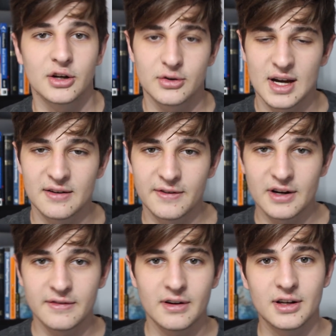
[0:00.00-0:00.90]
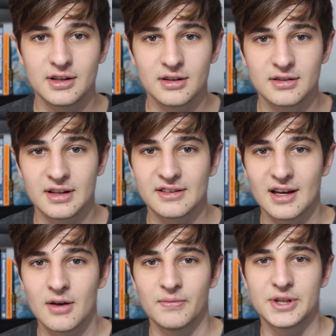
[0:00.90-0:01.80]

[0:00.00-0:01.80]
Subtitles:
create a very, very good discount